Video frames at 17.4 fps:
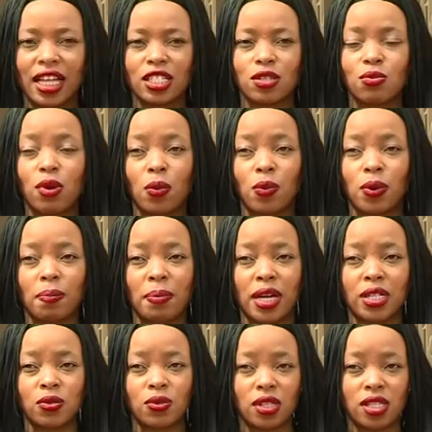that's where we
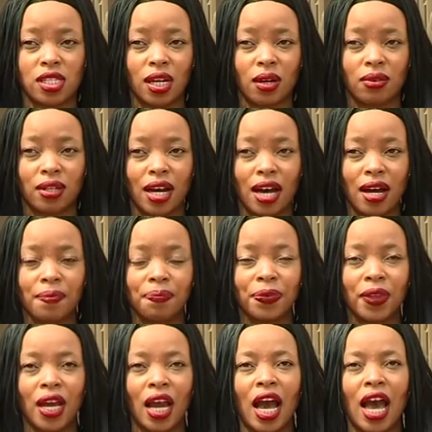met with Sauda.
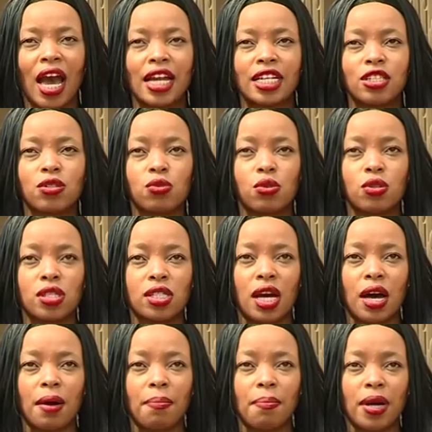And it was a uh,